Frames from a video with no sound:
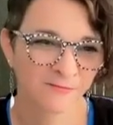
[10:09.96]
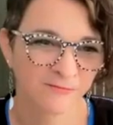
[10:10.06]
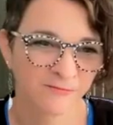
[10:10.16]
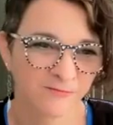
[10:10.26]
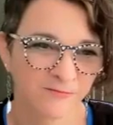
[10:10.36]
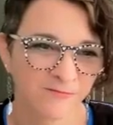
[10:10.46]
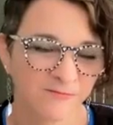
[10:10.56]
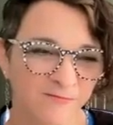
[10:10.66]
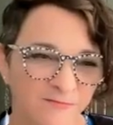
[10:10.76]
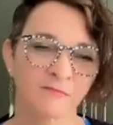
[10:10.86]

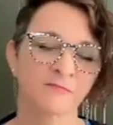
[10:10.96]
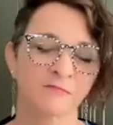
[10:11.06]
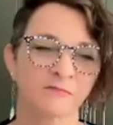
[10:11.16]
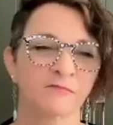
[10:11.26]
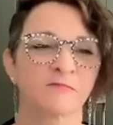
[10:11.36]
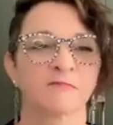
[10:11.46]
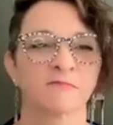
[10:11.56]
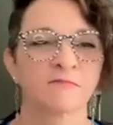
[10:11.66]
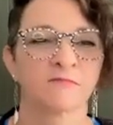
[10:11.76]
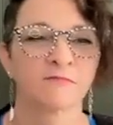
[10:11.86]

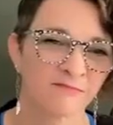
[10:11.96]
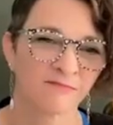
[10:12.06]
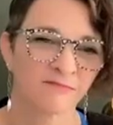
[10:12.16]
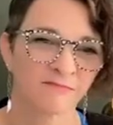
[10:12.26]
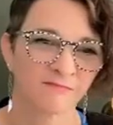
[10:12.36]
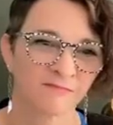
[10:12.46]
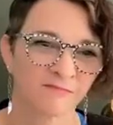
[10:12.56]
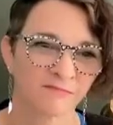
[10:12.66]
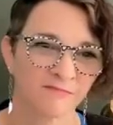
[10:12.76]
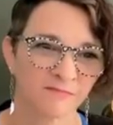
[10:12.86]

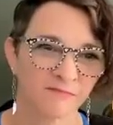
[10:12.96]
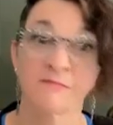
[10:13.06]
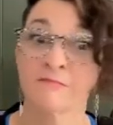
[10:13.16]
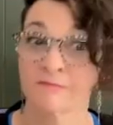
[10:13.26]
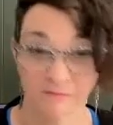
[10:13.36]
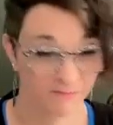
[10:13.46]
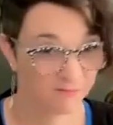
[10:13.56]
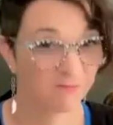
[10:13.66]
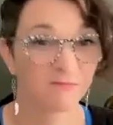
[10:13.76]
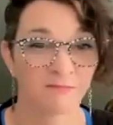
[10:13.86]

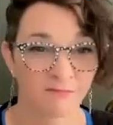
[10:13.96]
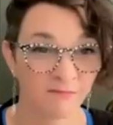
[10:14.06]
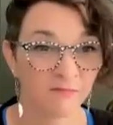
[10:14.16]
This person isn't speaking.